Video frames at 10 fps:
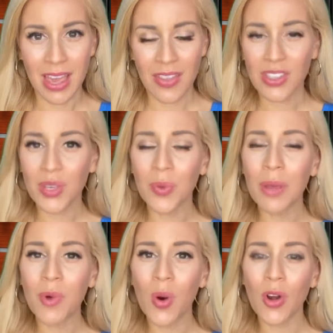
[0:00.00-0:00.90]
The
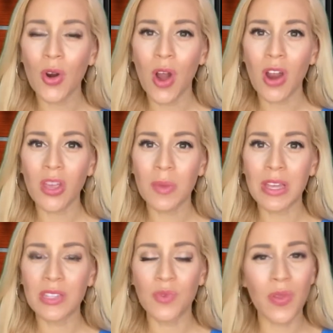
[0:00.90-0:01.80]
Supreme Court heard
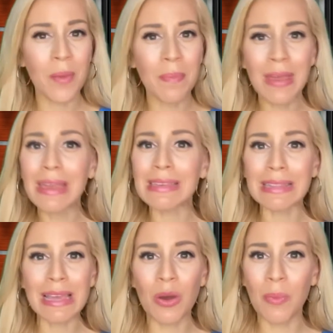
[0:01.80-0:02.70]
arguments for the biggest
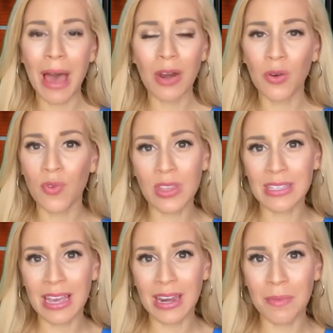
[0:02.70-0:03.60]
legal battle for the
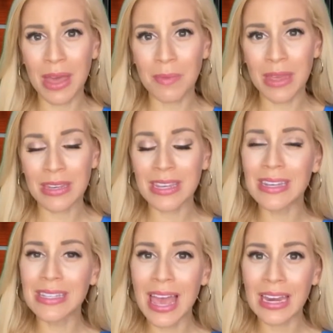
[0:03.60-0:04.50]
Second Amendment
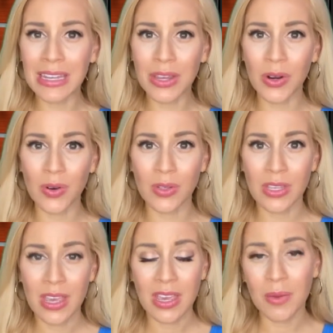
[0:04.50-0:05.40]
in 10 years.
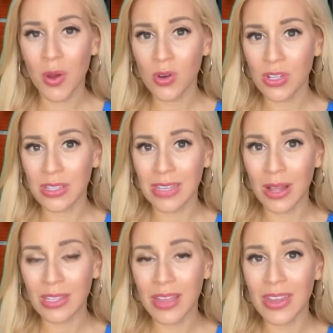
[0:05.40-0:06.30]
Emotions
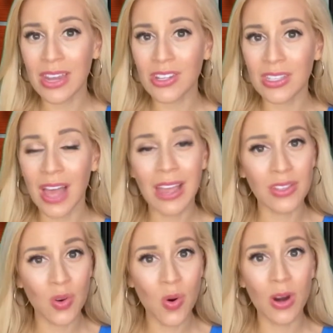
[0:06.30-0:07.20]
outside the nation's
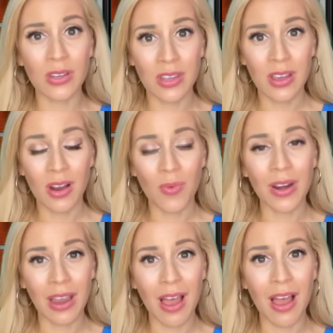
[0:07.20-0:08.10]
highest court are
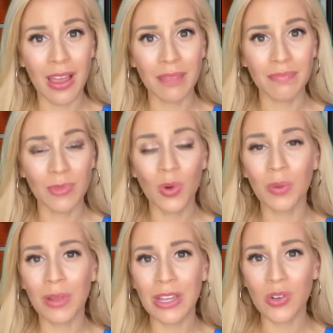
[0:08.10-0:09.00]
running high. Lauren
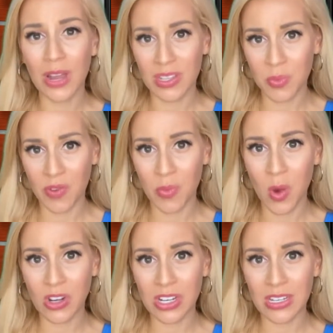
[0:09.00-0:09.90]
Blanchard has more from
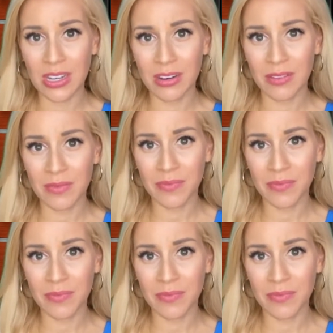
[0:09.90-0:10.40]
Washington.